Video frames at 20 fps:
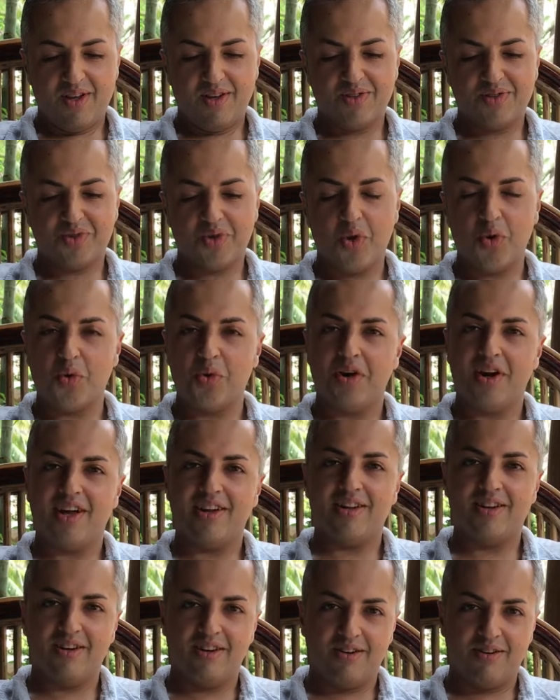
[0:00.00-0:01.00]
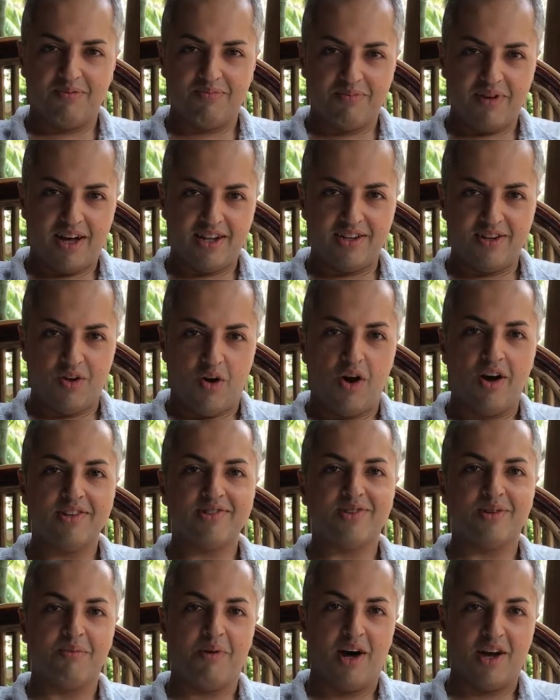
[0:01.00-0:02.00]
So we're at an
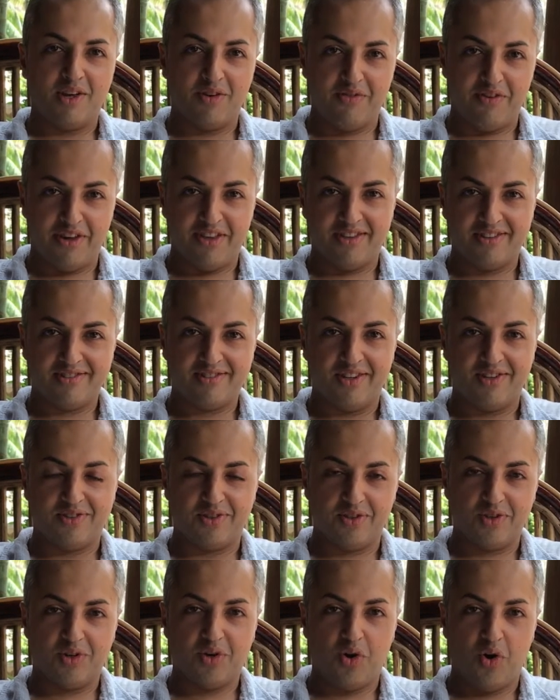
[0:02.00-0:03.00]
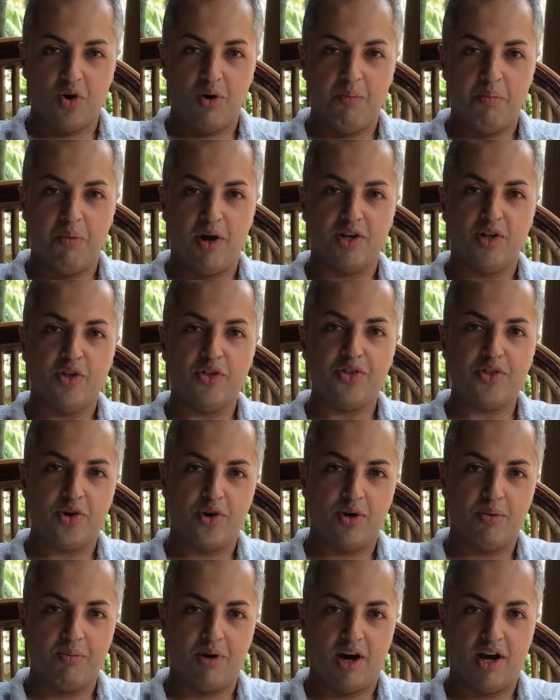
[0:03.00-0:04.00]
awesome Ayurveda center called
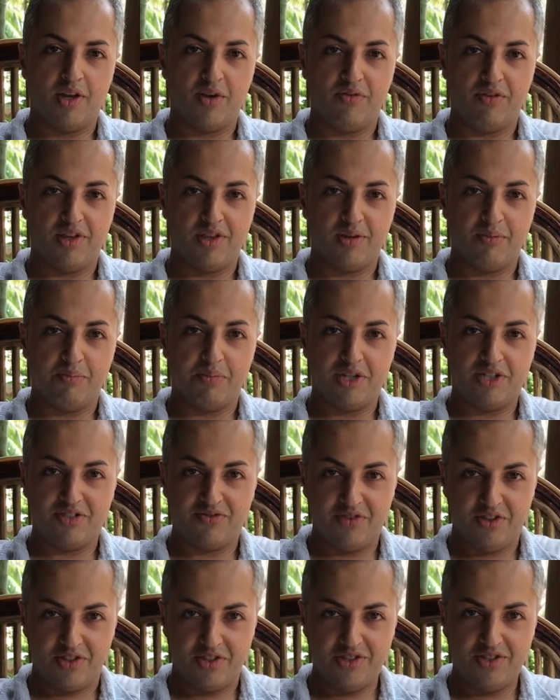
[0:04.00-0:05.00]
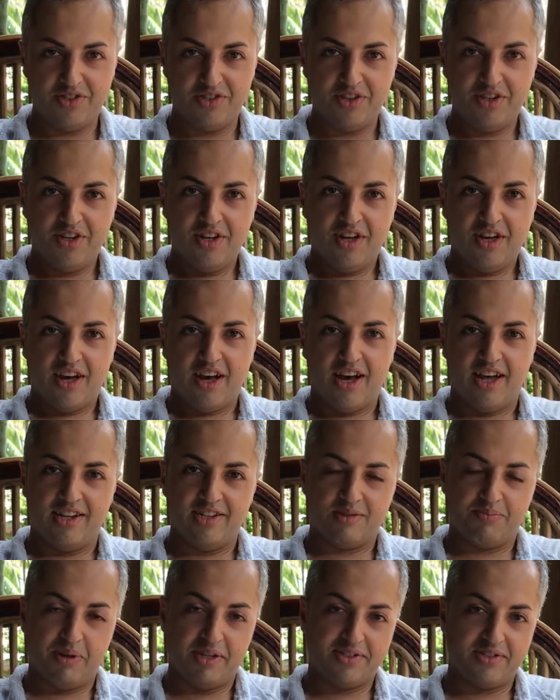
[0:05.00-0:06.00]
Manaltheeram Ayurveda Beach Village, and
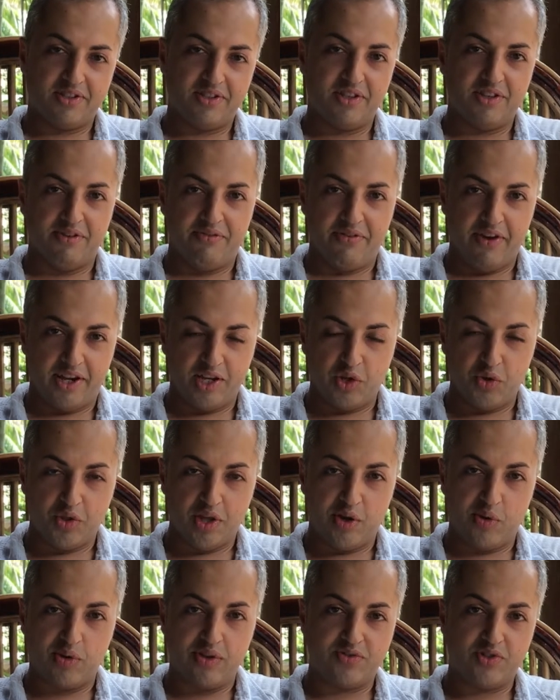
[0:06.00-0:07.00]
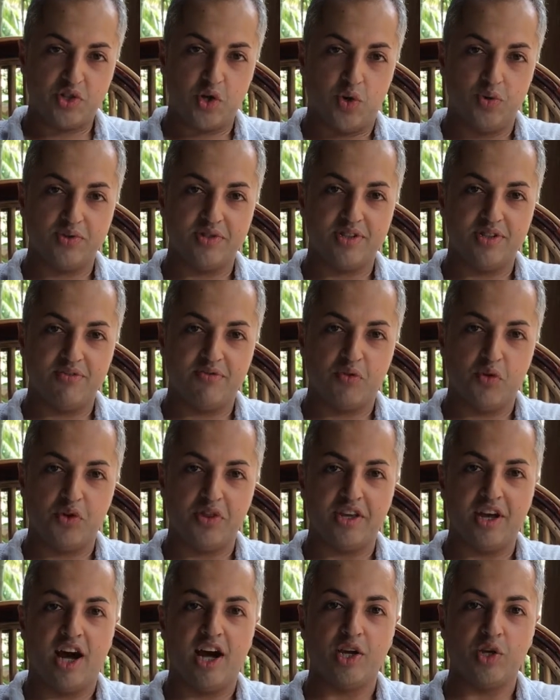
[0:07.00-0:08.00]
it's basically the venue that we've chosen for
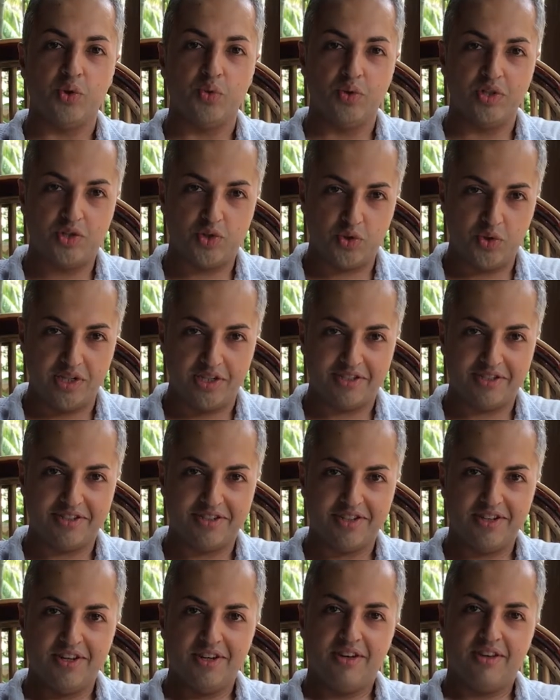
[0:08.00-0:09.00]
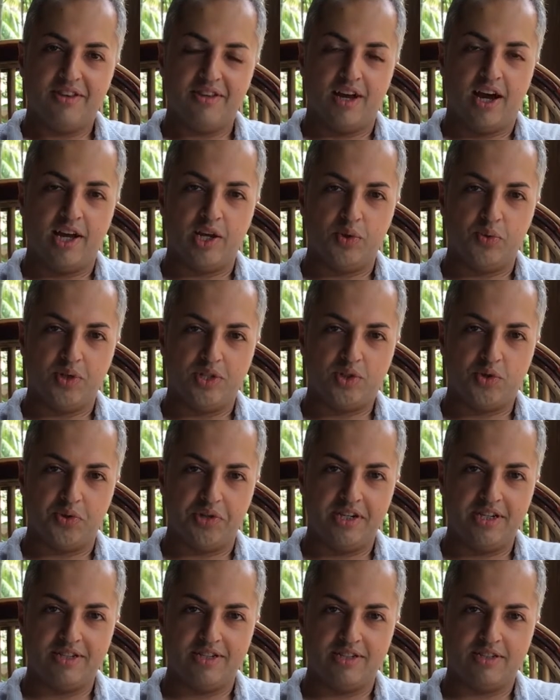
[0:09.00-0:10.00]
the Ayu Retreat. The Ayu
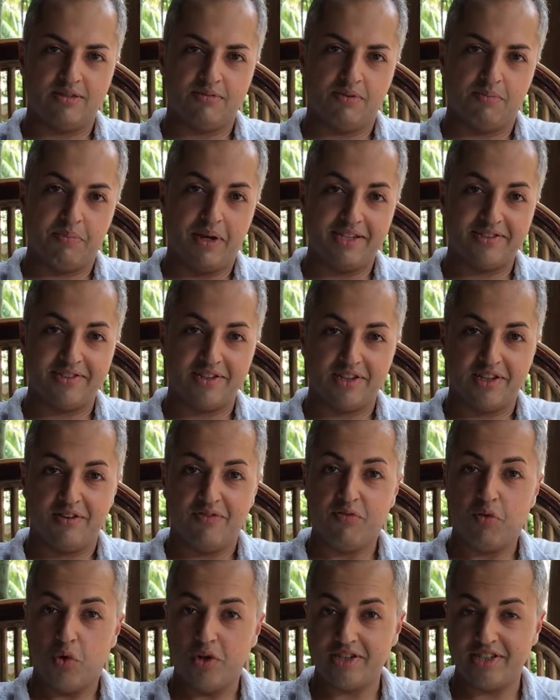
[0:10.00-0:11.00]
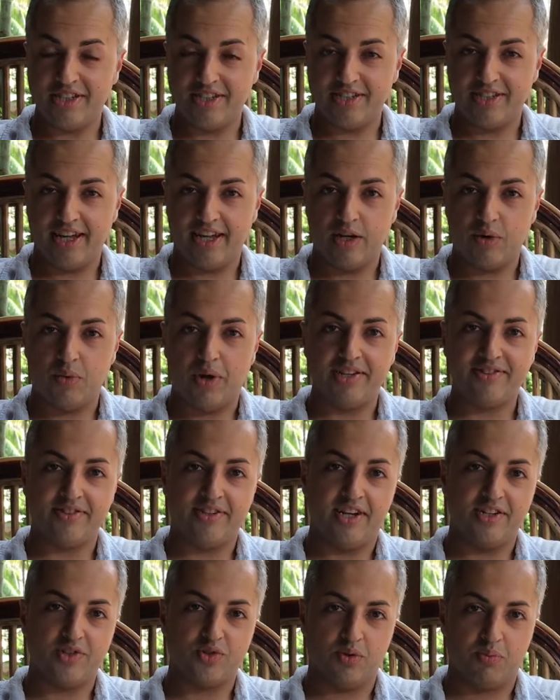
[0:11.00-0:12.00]
Retreat is basically a 14-day
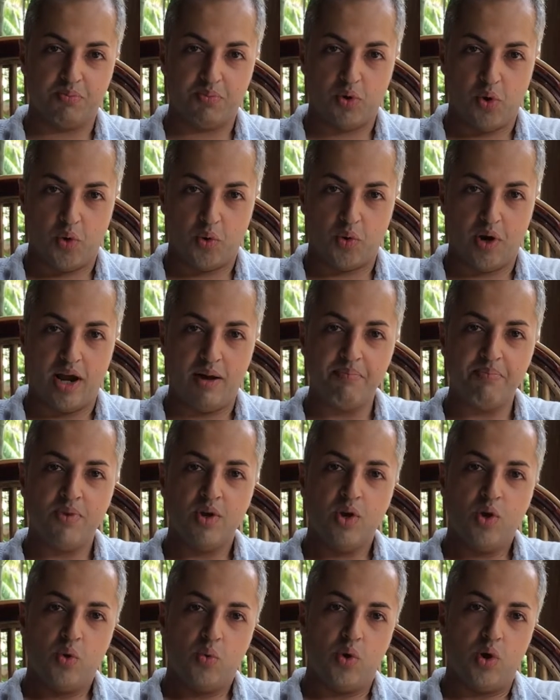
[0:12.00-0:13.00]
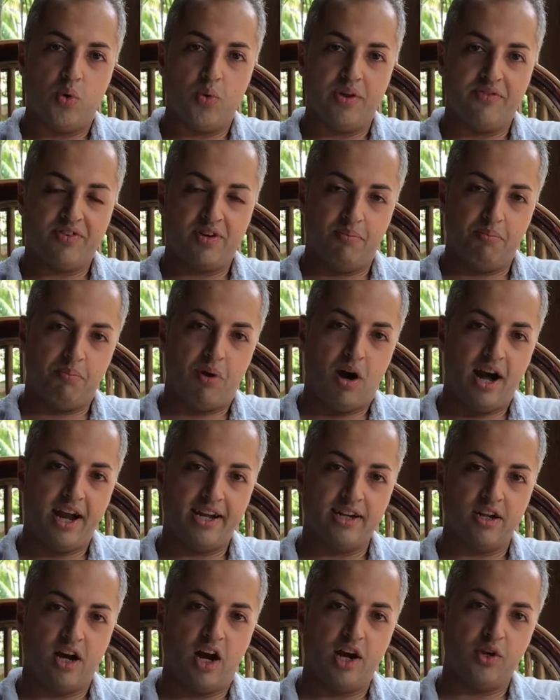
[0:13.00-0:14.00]
residential program where we've
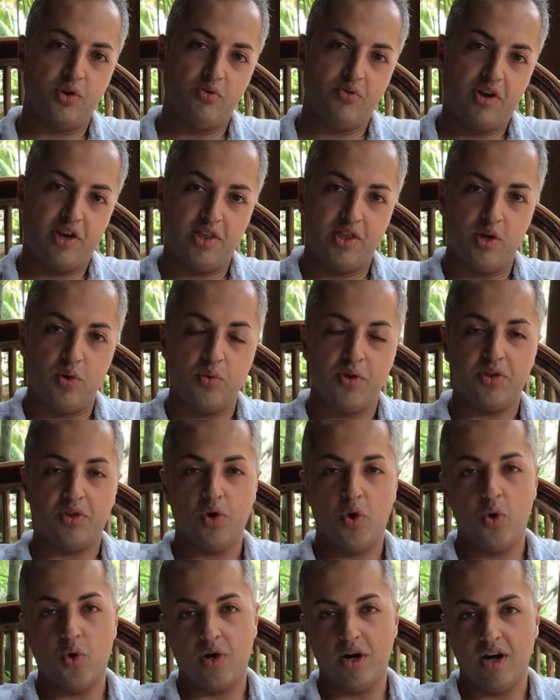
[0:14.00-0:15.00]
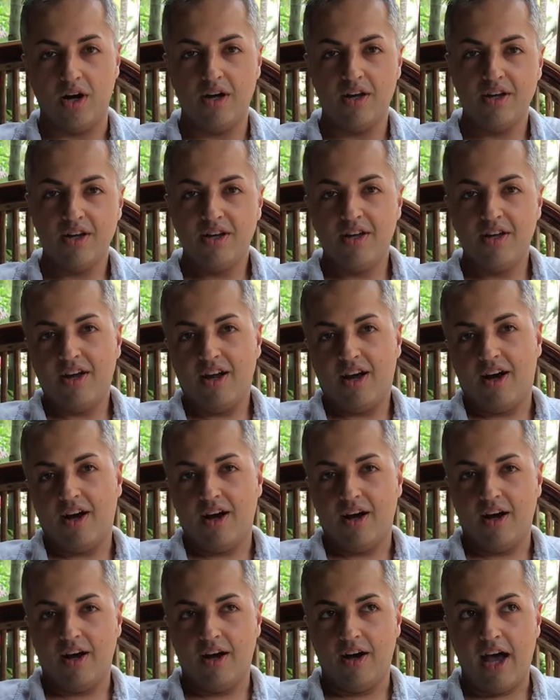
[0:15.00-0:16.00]
combined Ayurveda with yoga
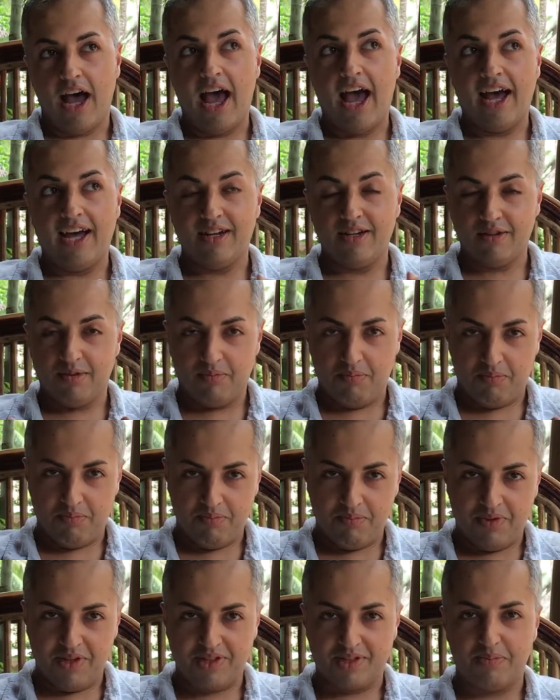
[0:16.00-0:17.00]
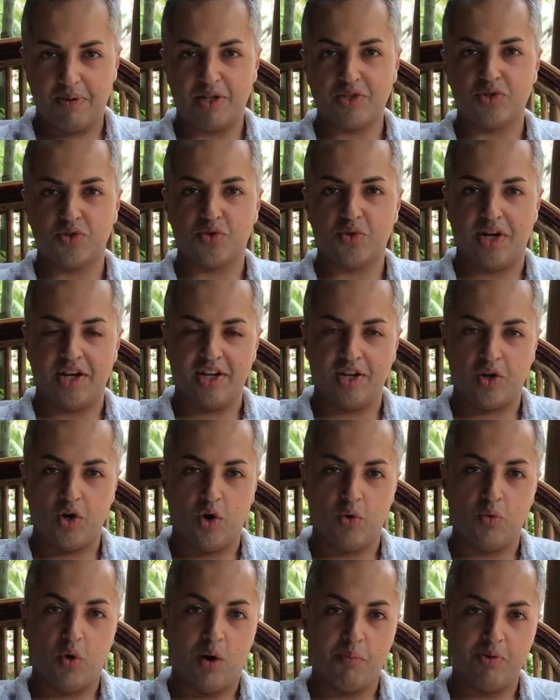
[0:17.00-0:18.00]
and this special training
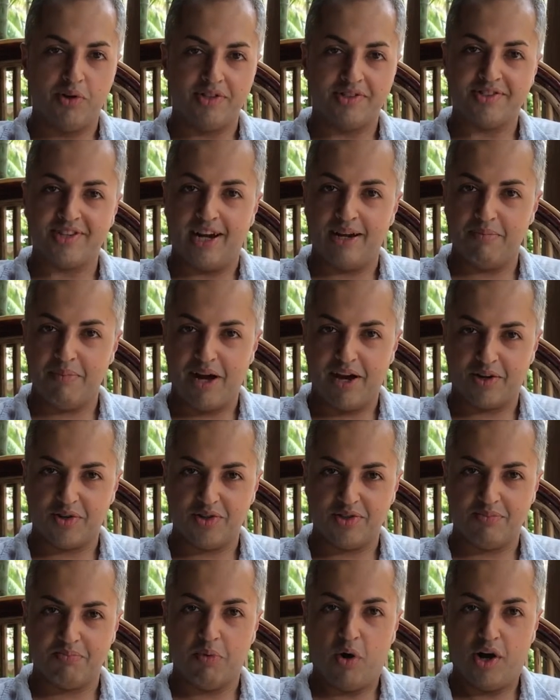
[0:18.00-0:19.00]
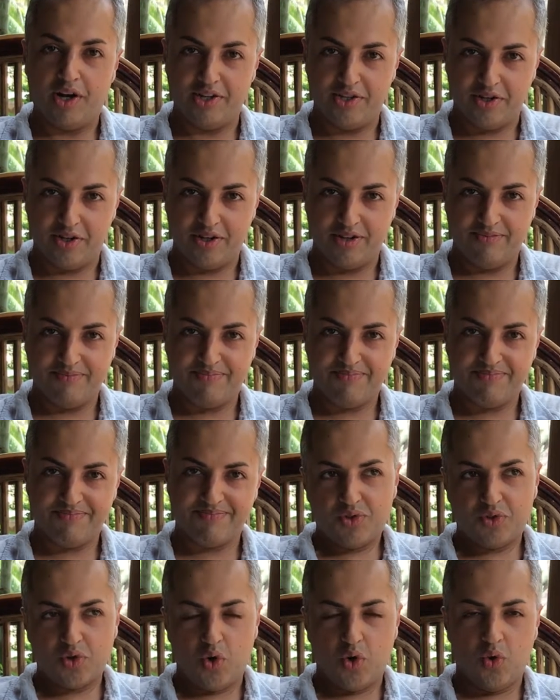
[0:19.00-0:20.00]
called Robert Steinbacher's bodyART.
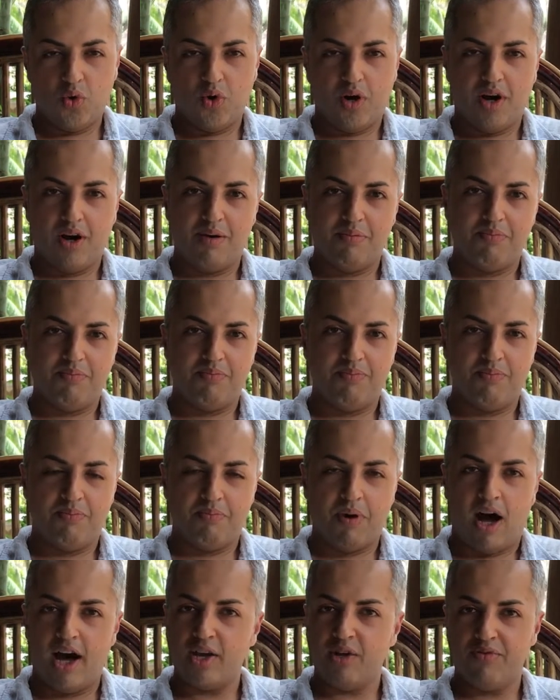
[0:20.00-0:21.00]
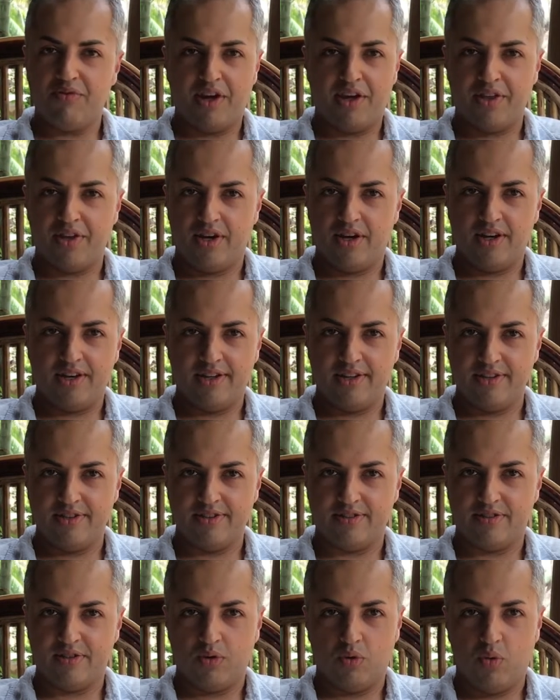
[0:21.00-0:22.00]
So Ayurveda
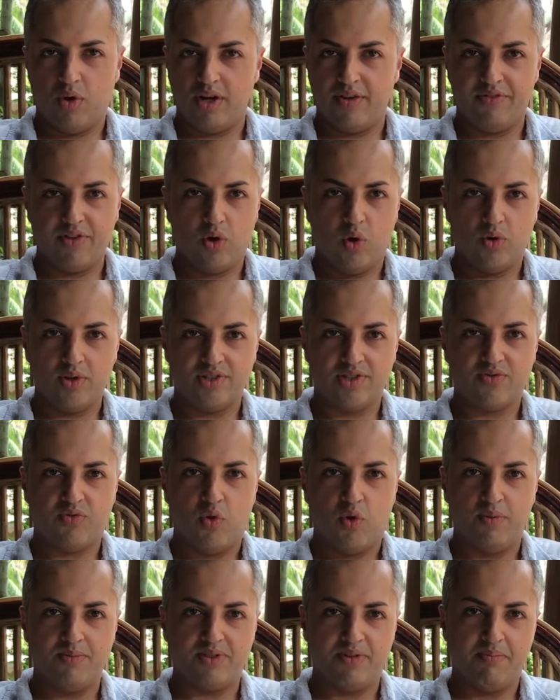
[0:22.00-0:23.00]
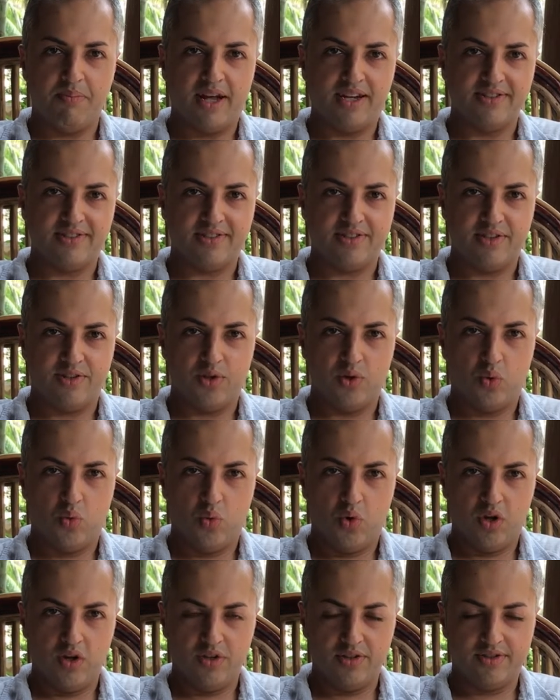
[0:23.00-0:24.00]
is one of the oldest forms of medicine in the
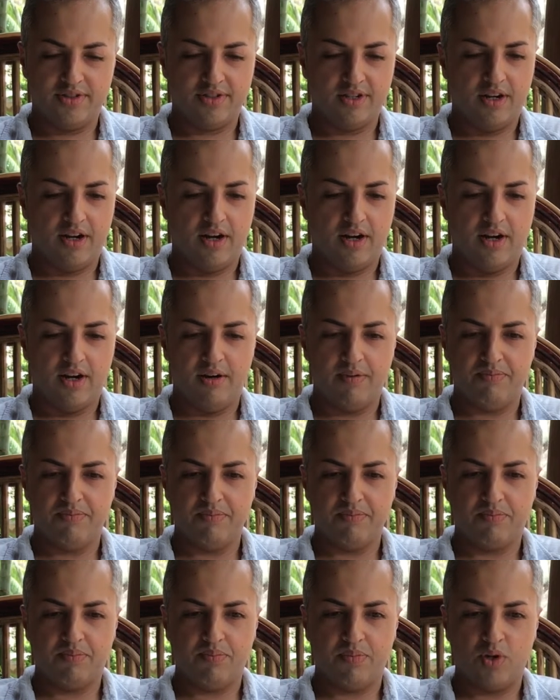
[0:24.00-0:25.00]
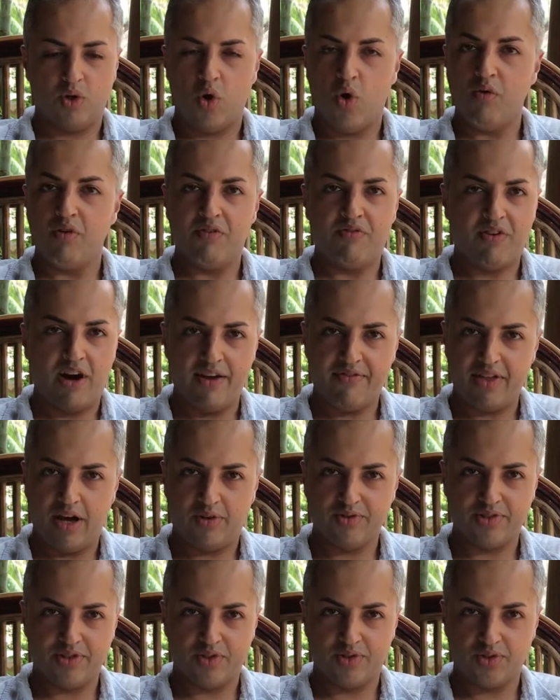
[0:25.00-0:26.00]
world, over
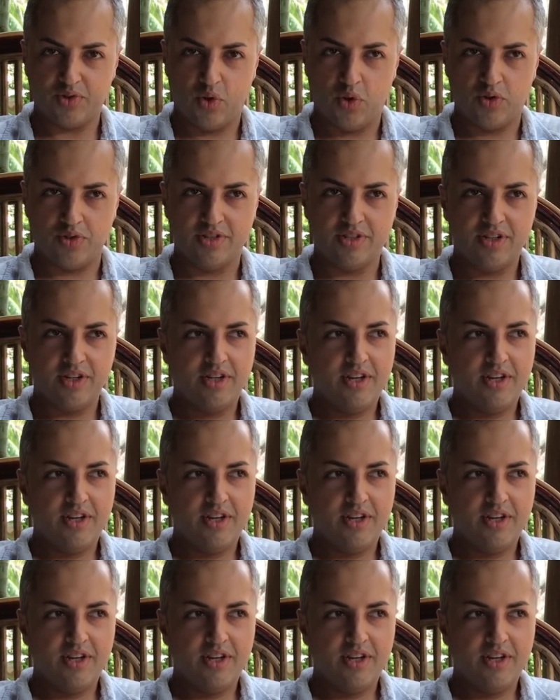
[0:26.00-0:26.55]
5,000 years old.